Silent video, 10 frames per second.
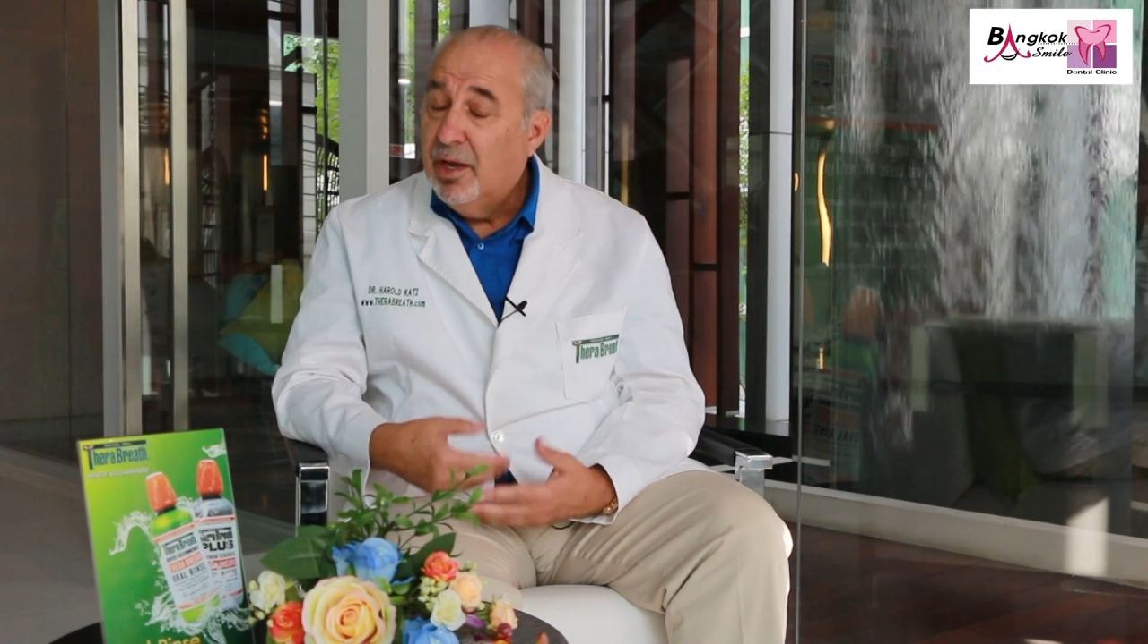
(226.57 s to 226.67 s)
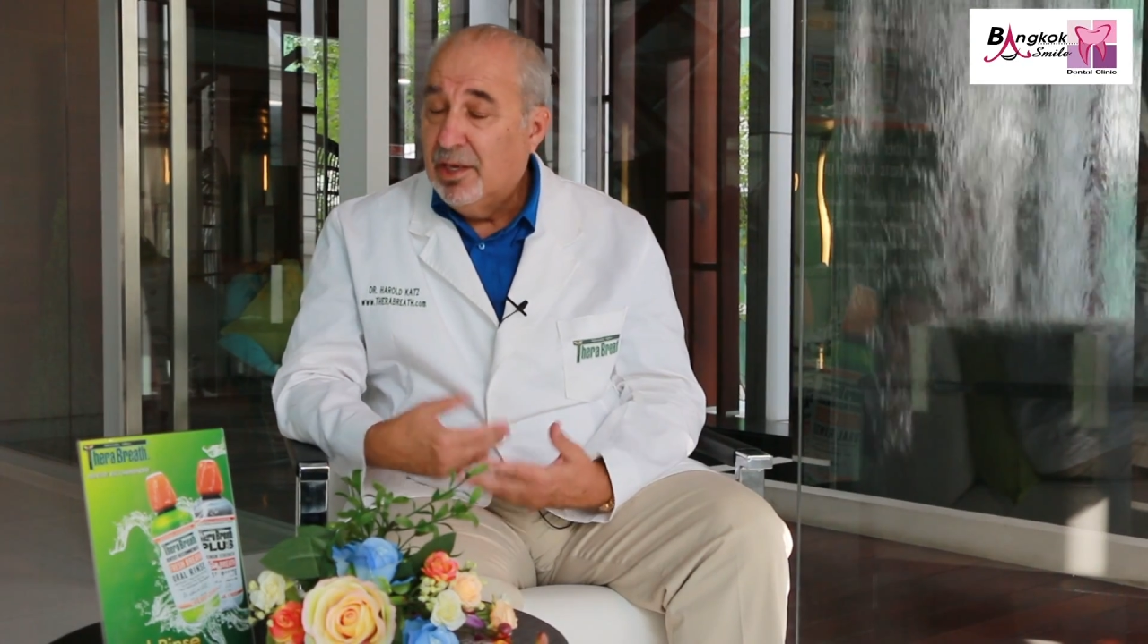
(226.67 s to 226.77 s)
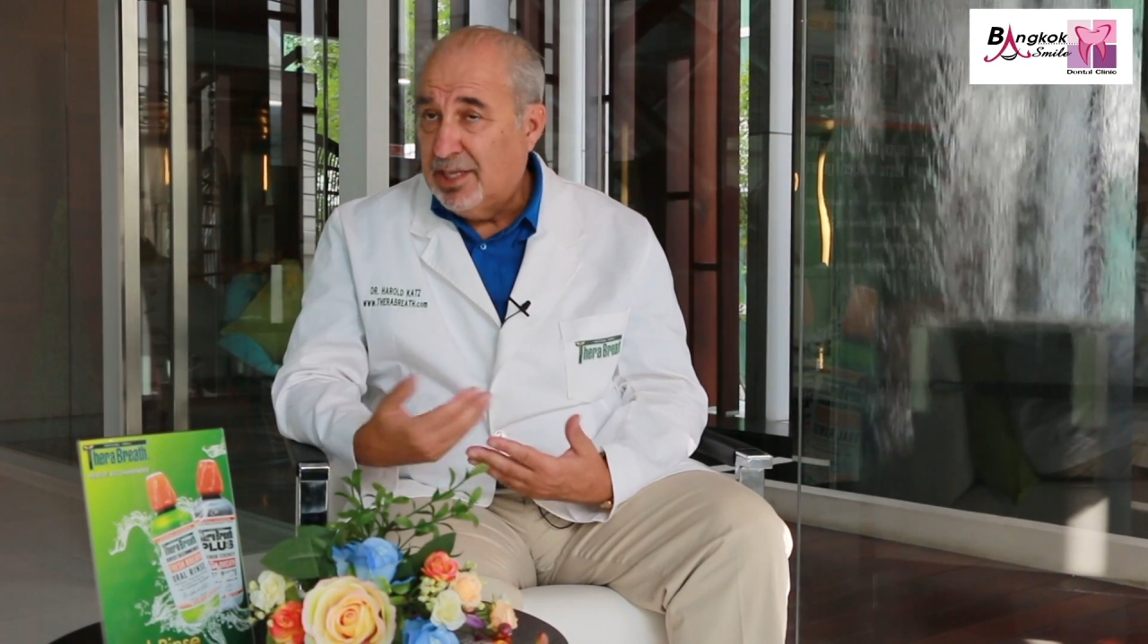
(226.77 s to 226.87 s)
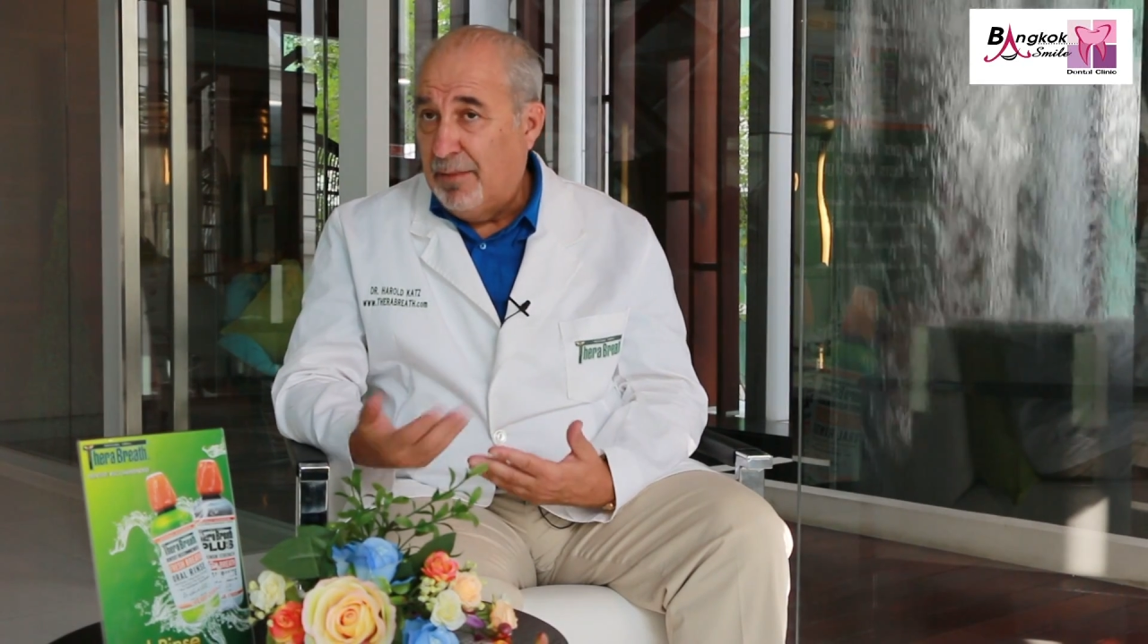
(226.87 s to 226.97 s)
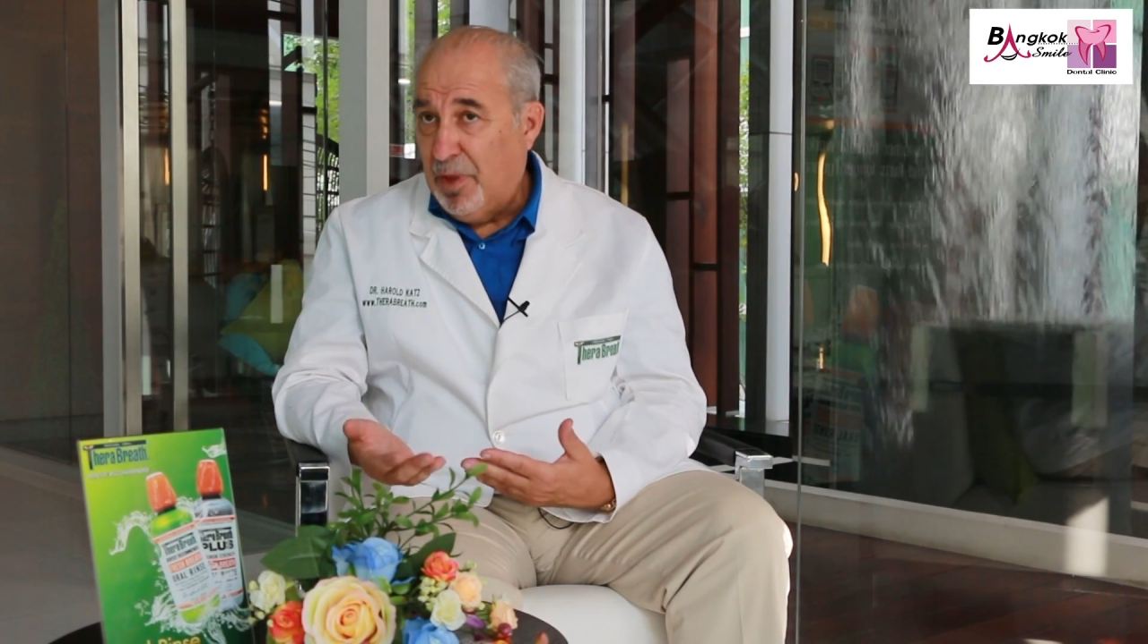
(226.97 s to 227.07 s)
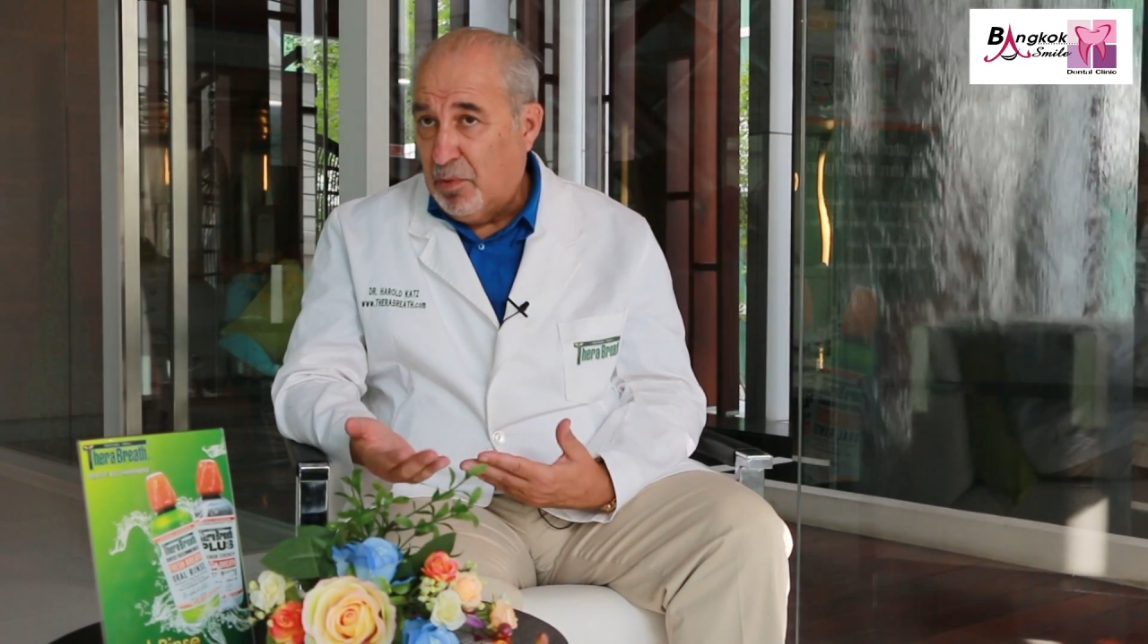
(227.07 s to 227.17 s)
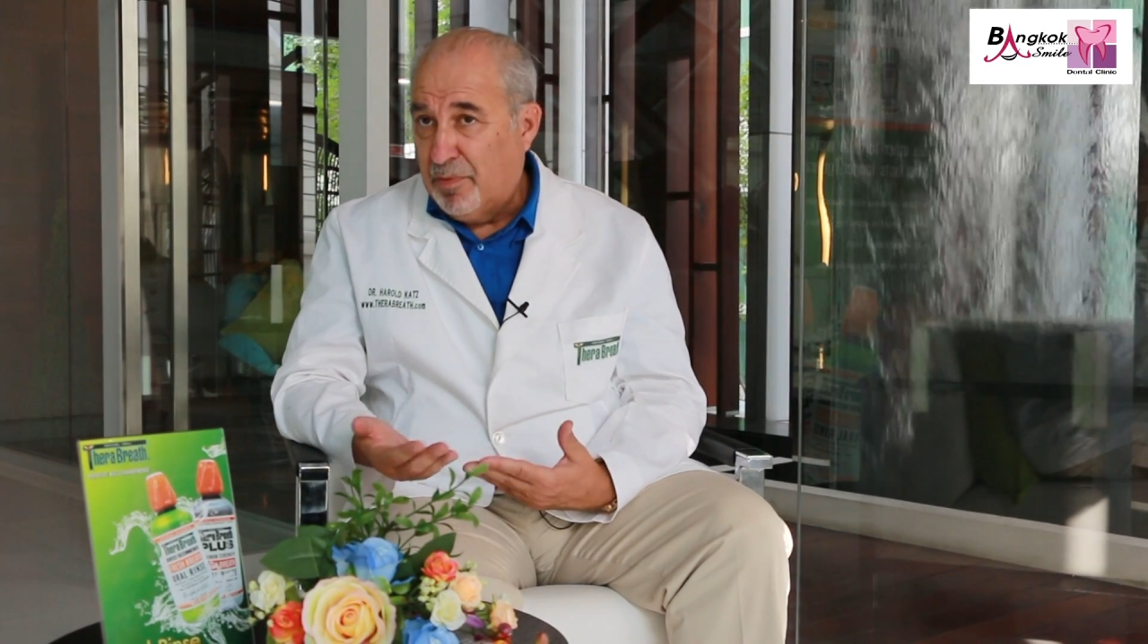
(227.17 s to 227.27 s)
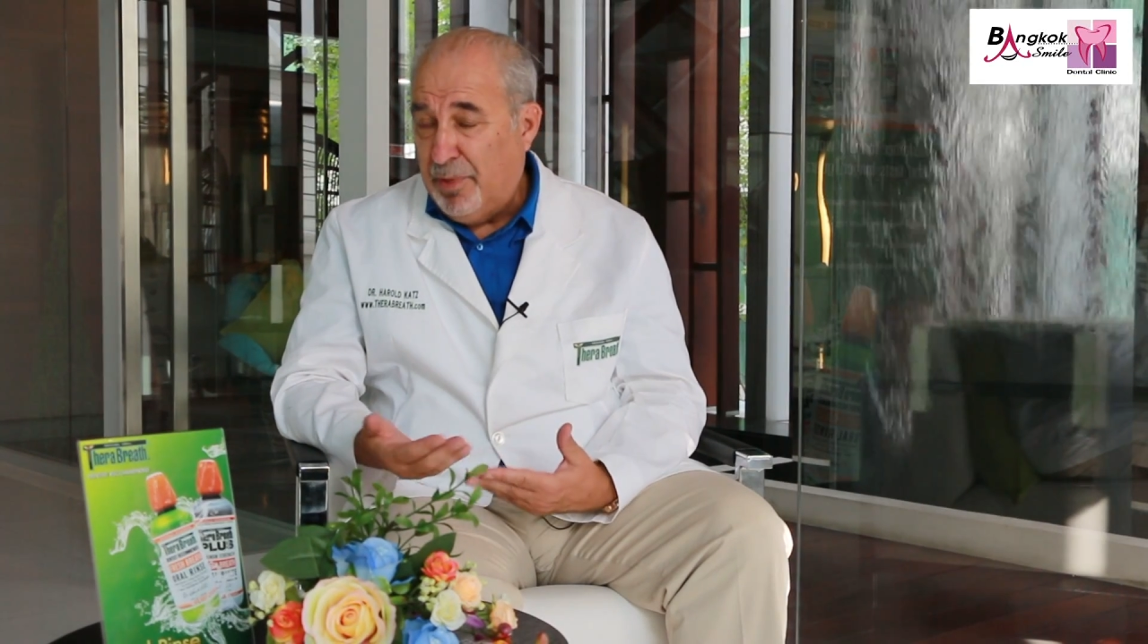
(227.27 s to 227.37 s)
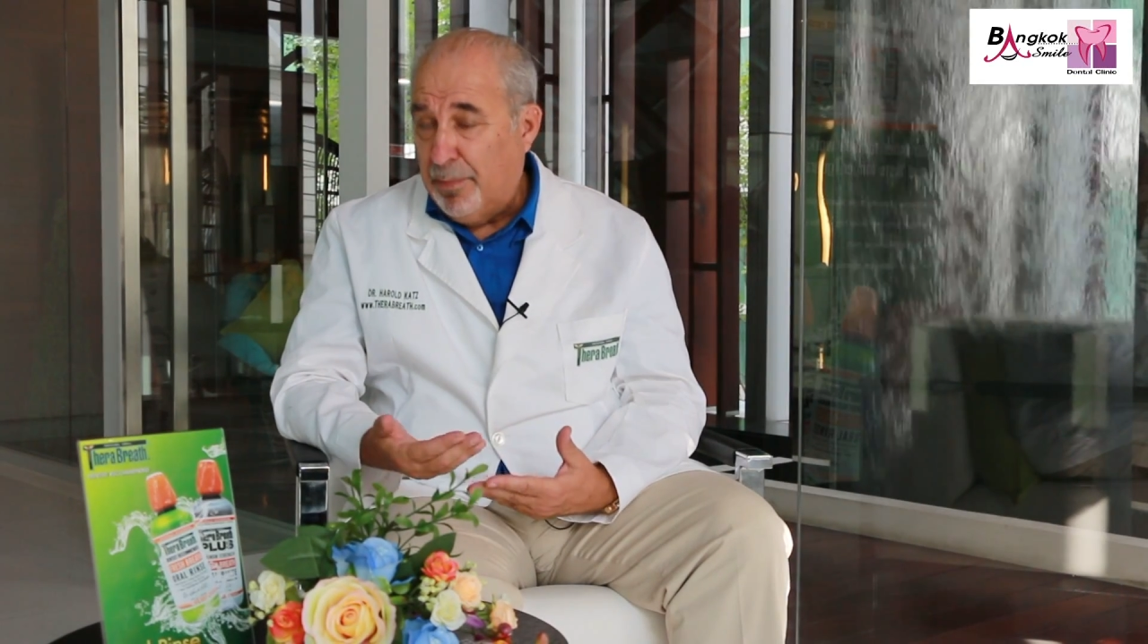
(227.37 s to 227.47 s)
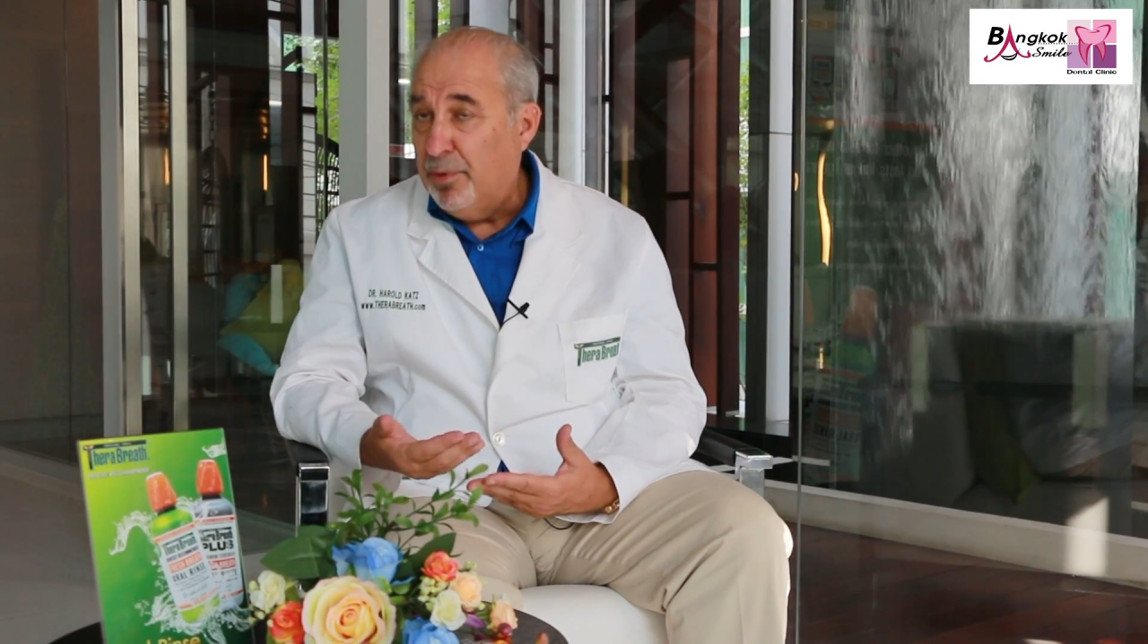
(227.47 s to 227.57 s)
Same thing
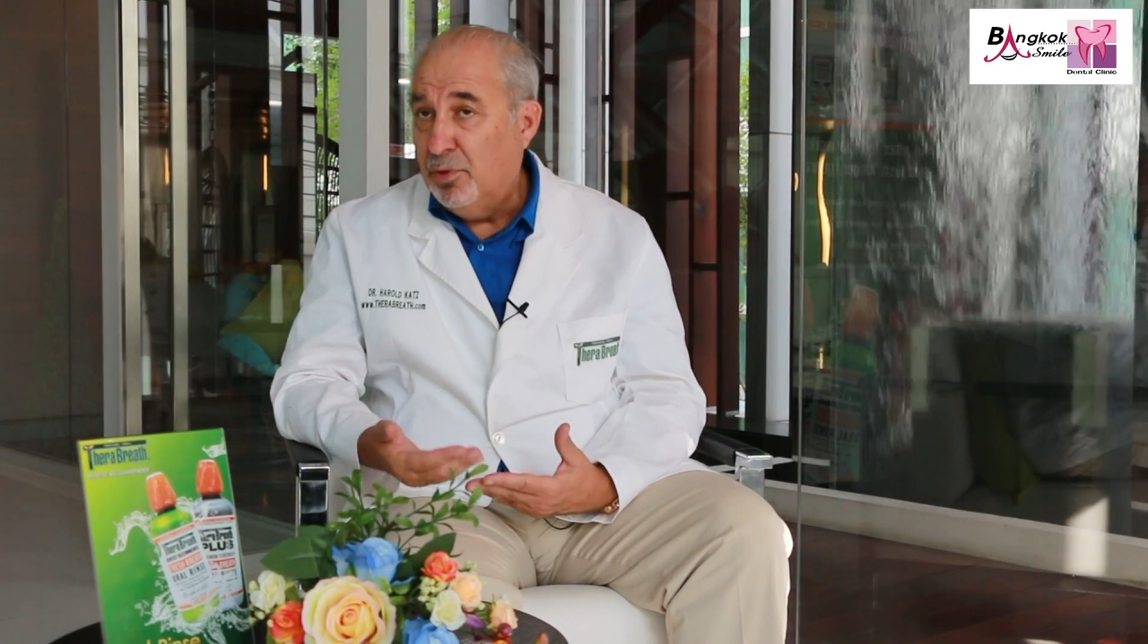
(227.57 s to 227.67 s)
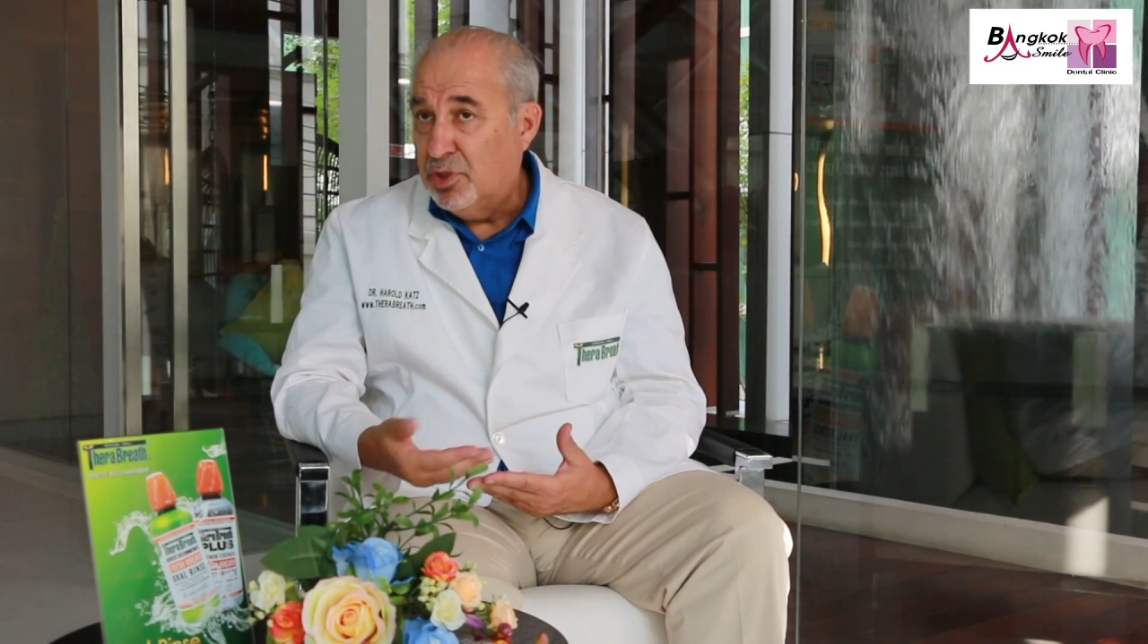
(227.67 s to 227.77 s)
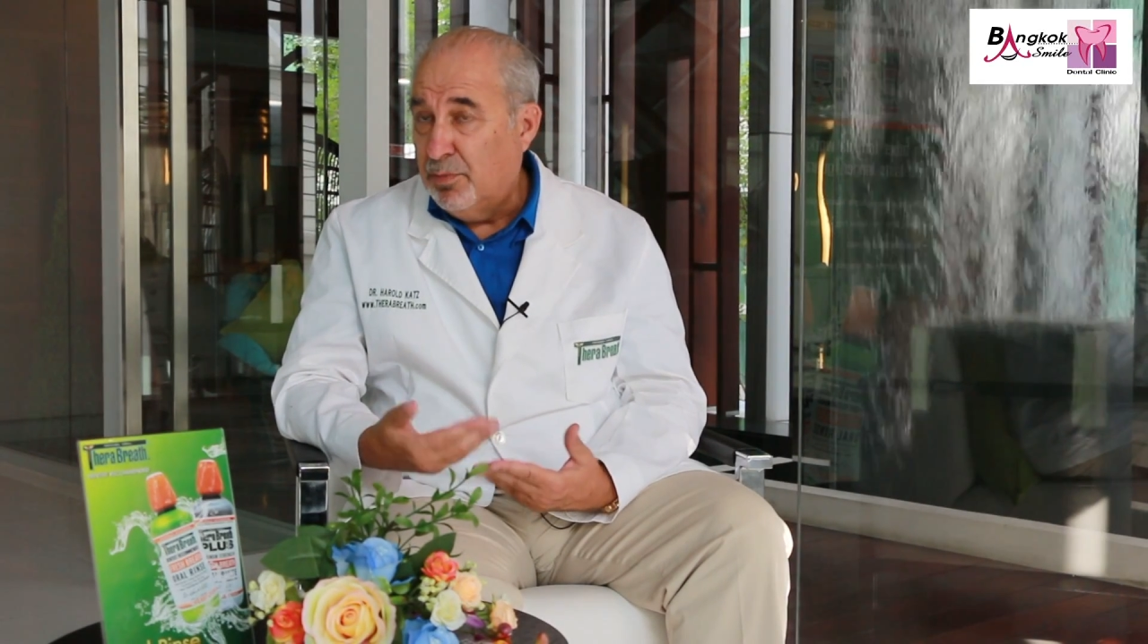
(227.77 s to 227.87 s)
with people who